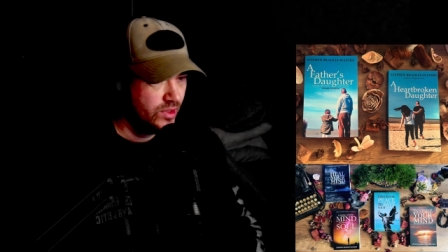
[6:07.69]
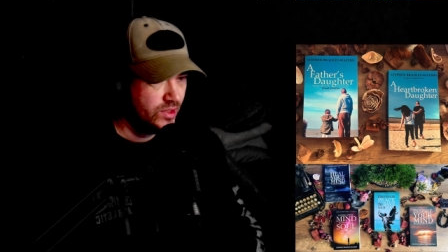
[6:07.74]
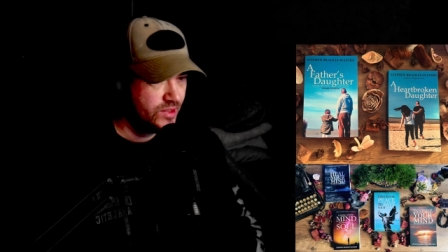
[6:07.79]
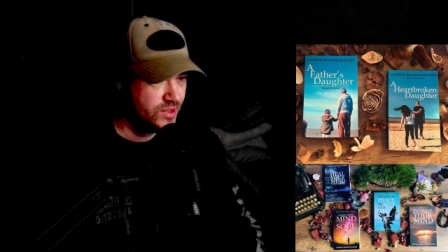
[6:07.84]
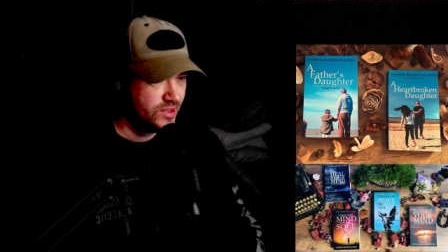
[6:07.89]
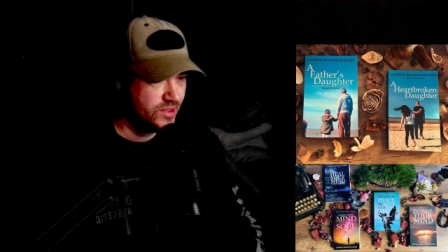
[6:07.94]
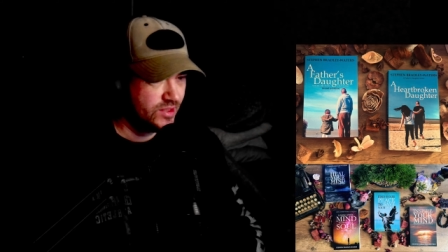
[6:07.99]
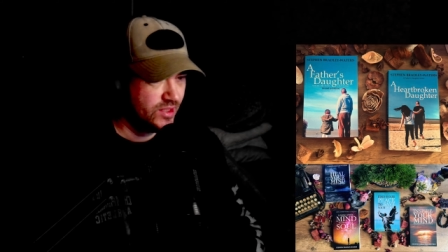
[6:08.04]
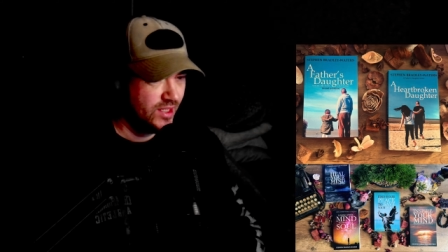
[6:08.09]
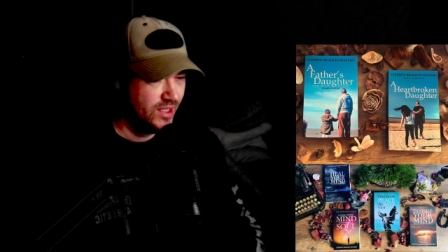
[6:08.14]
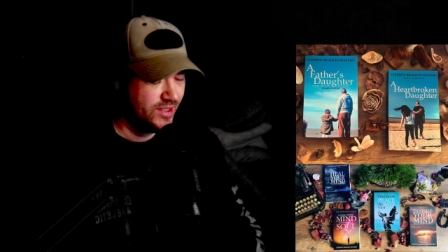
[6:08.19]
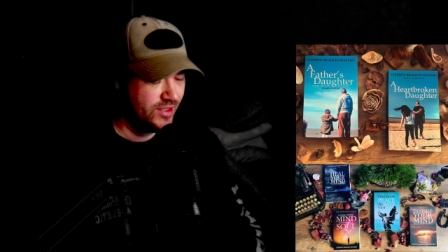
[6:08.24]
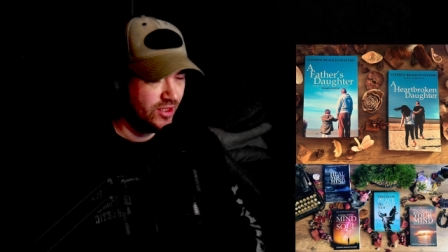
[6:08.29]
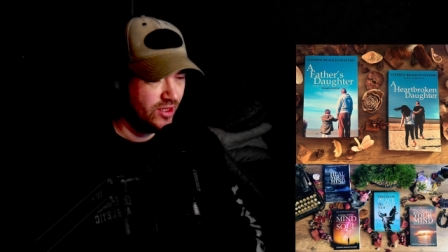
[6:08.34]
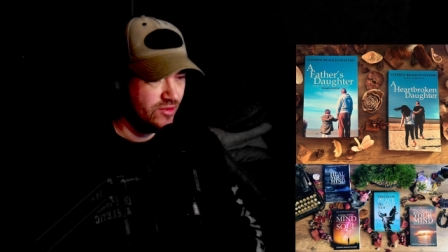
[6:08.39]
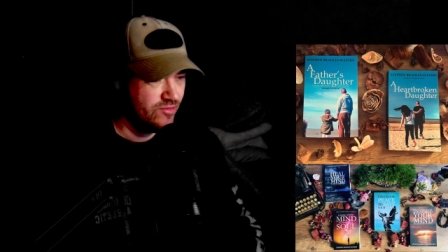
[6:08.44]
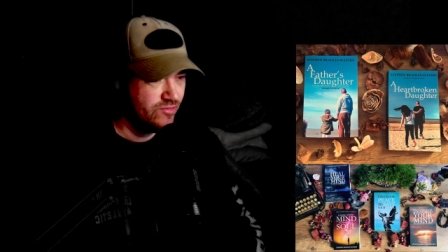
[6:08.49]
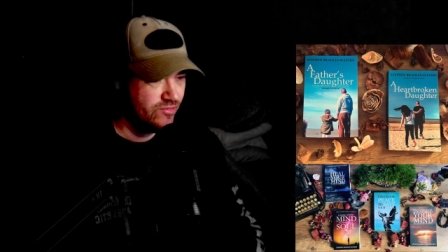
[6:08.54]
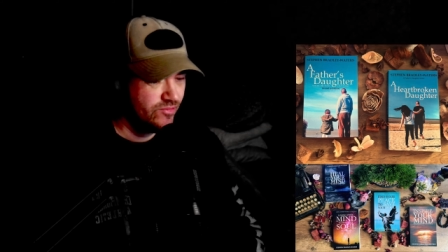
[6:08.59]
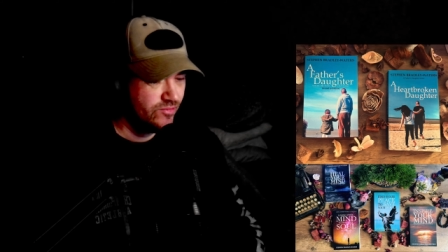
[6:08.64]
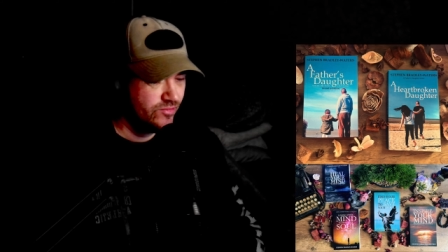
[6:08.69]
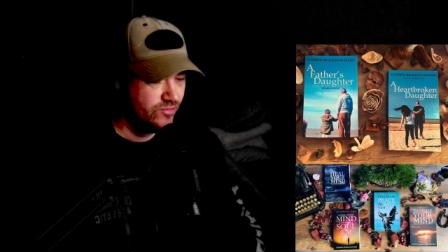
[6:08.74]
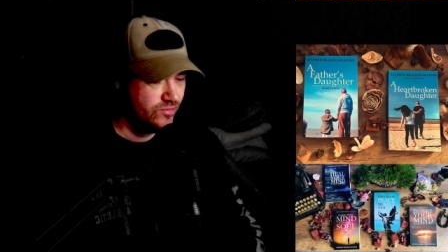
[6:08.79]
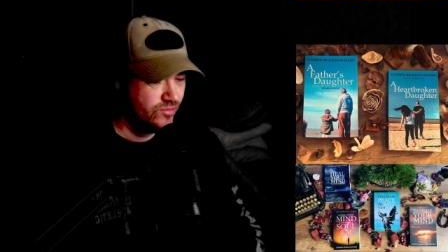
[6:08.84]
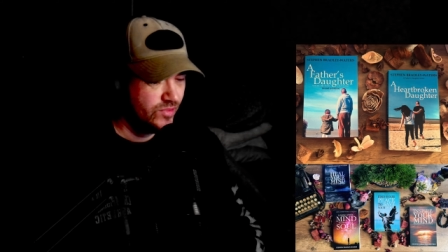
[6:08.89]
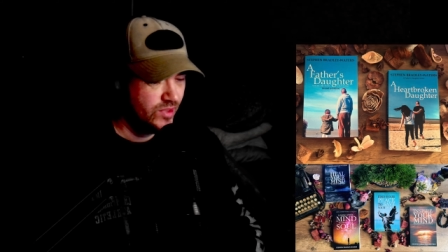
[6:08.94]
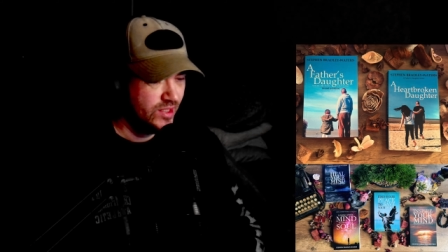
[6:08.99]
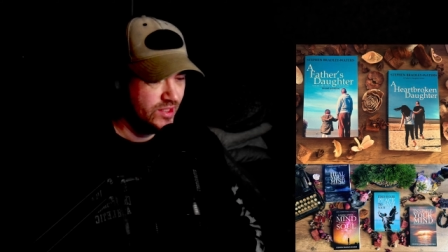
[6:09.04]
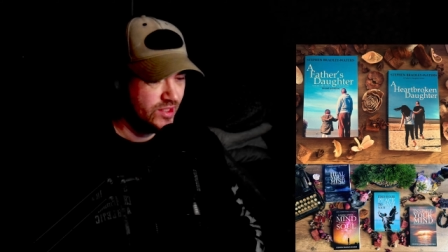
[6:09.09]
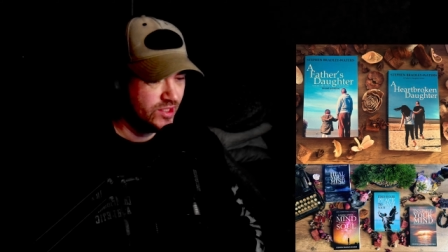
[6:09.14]
It's just that I don't
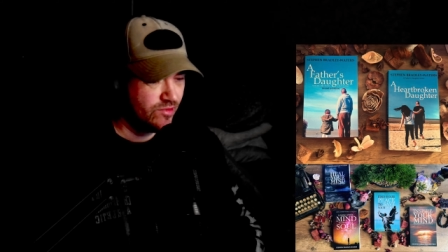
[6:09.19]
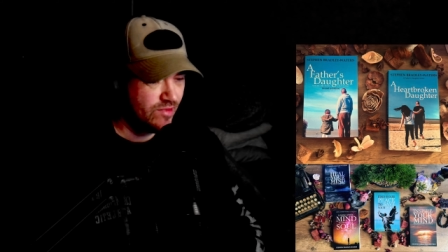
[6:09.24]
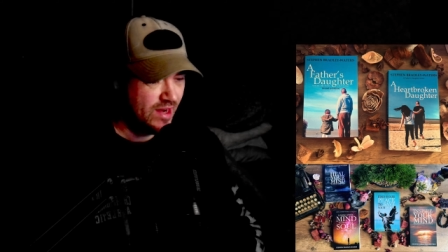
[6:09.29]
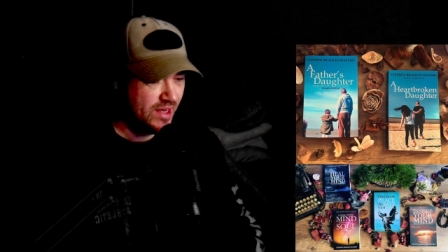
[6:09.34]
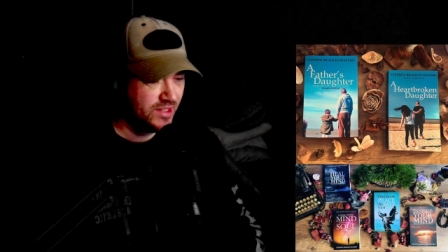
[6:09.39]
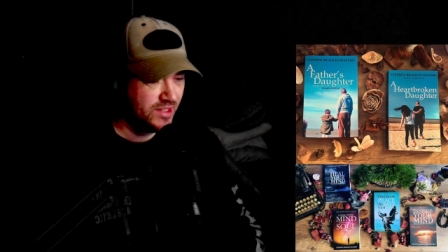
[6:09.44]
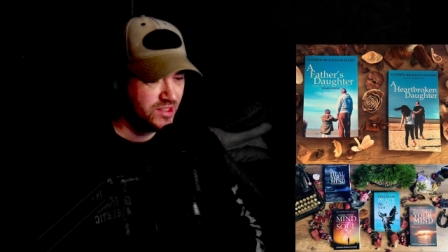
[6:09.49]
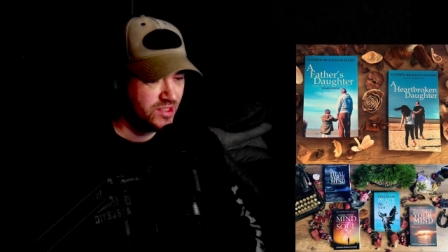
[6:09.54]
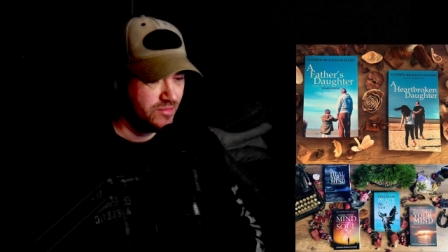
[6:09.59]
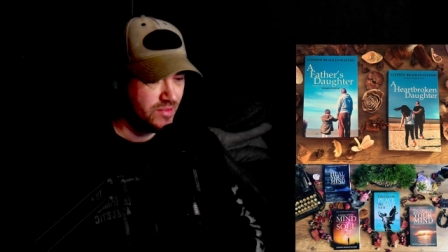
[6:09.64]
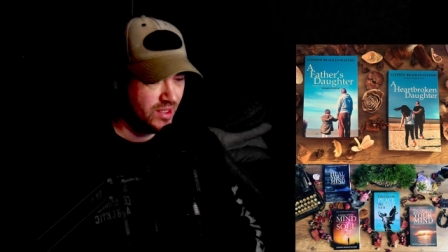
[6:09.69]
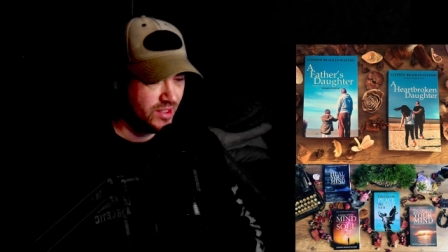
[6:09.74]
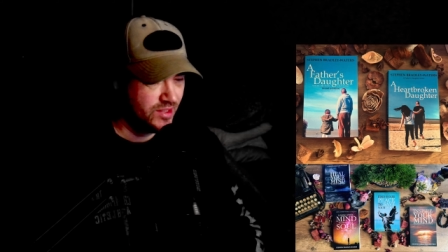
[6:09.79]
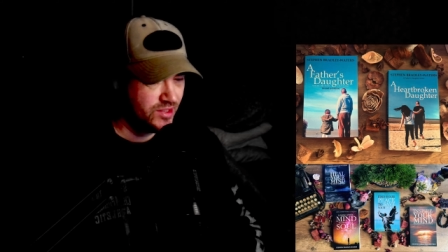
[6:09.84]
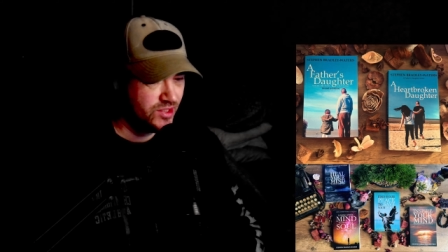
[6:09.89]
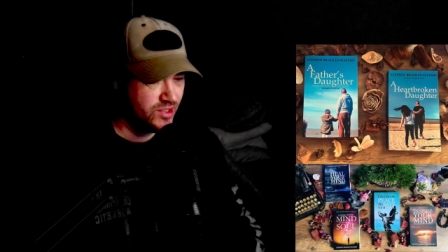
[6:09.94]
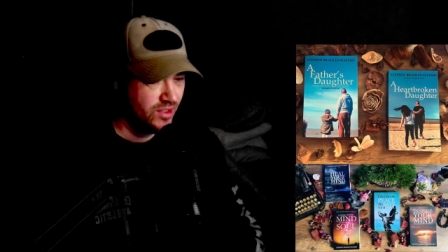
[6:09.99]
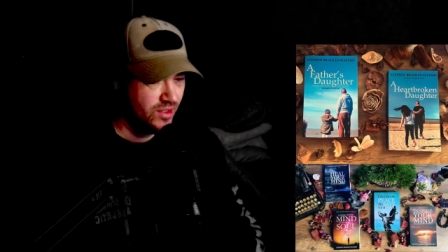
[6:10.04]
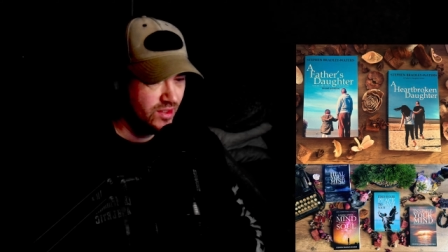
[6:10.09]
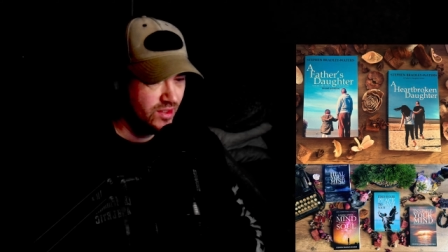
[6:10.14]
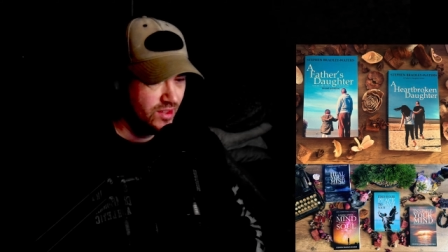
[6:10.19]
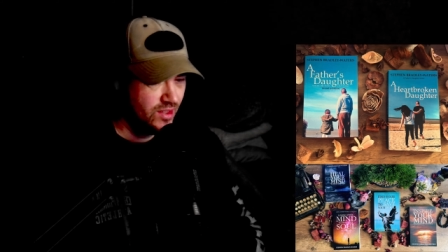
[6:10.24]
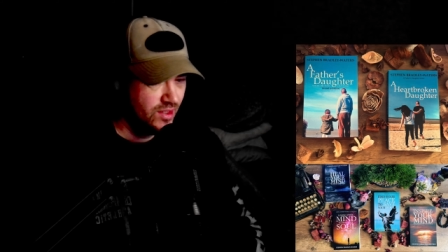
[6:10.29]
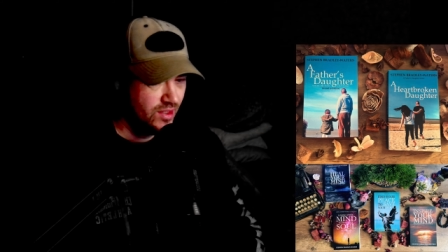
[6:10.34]
interact so much